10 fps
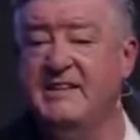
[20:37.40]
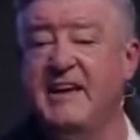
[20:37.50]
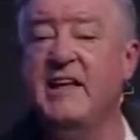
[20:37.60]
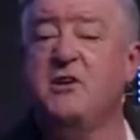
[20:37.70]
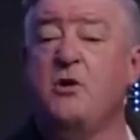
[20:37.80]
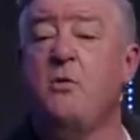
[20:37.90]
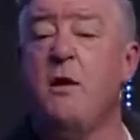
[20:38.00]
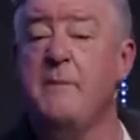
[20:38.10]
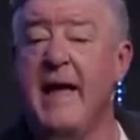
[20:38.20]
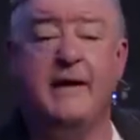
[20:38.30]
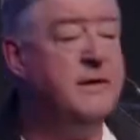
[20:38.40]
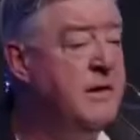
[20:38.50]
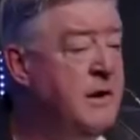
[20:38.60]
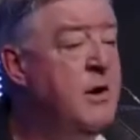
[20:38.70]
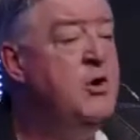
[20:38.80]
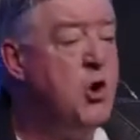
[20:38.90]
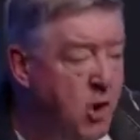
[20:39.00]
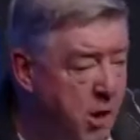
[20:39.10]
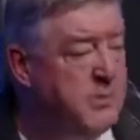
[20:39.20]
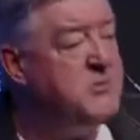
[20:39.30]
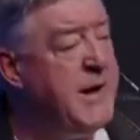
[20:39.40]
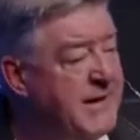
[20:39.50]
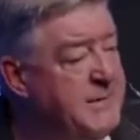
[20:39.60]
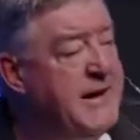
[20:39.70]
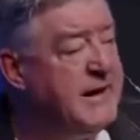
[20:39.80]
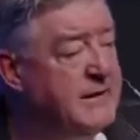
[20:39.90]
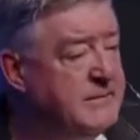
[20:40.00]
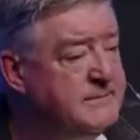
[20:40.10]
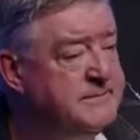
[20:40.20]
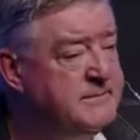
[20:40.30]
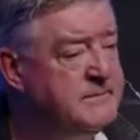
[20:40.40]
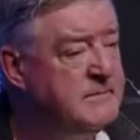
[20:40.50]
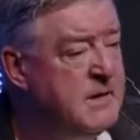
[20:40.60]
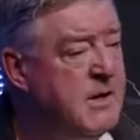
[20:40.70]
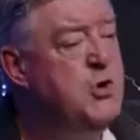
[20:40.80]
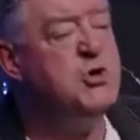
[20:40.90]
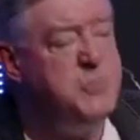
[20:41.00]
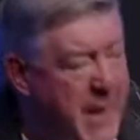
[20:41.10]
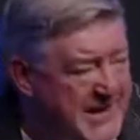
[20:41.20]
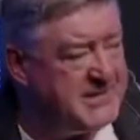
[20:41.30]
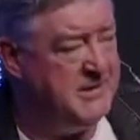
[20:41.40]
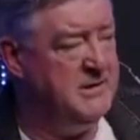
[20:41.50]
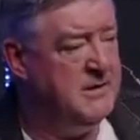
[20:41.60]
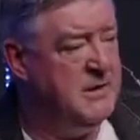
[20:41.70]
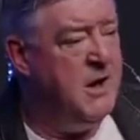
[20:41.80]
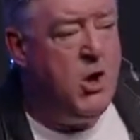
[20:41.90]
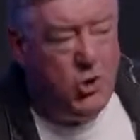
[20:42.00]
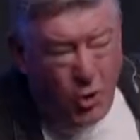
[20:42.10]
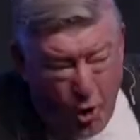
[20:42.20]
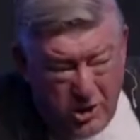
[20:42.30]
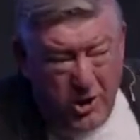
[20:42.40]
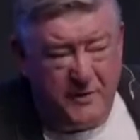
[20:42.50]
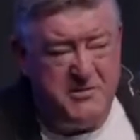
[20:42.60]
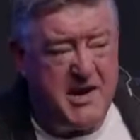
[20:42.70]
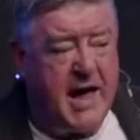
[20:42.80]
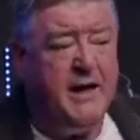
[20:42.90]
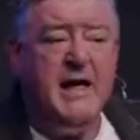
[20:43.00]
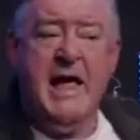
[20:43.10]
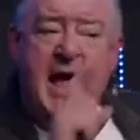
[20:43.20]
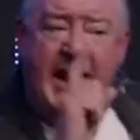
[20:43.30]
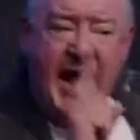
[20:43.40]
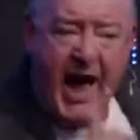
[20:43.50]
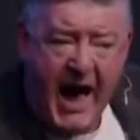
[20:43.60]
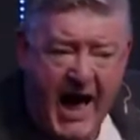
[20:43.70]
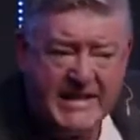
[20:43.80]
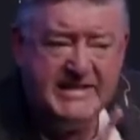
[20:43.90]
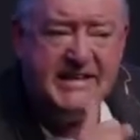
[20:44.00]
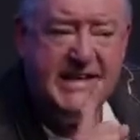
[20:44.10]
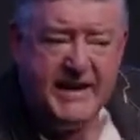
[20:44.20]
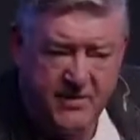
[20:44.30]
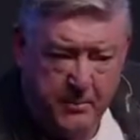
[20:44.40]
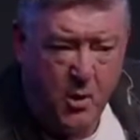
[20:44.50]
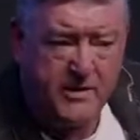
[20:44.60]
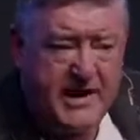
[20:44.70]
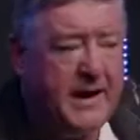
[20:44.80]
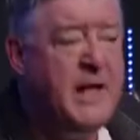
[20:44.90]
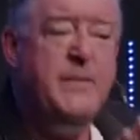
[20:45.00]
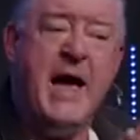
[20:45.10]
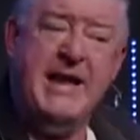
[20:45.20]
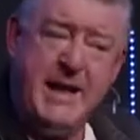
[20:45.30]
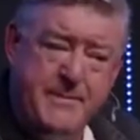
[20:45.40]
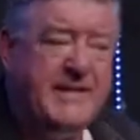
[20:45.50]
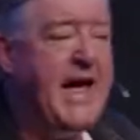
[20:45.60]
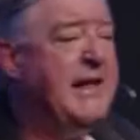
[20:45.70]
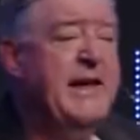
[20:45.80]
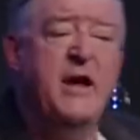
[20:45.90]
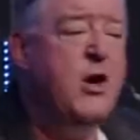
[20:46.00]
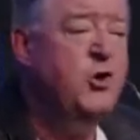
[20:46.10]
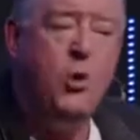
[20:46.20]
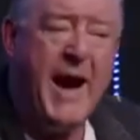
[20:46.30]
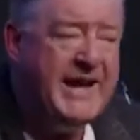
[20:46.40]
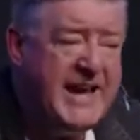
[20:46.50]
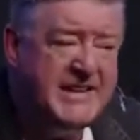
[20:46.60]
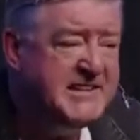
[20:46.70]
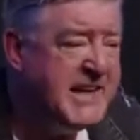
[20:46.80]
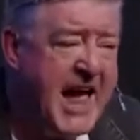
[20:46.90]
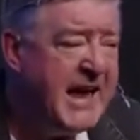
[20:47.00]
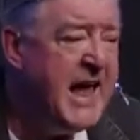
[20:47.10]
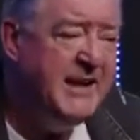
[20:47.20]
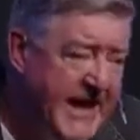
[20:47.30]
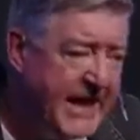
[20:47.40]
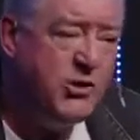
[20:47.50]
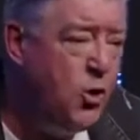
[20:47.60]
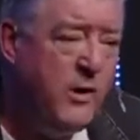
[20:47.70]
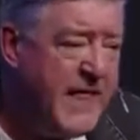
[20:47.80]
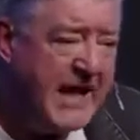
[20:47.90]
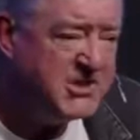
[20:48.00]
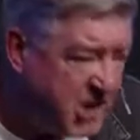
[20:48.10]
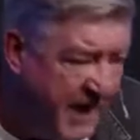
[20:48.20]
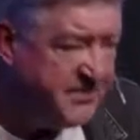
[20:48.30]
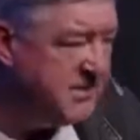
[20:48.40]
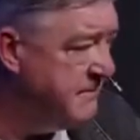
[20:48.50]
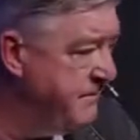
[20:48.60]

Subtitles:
I said, you know what, mate? You're always welcome here. You're special. God loves you. He hasn't given up on you. Now, let me tell you, no, I didn't say let go of that stuff.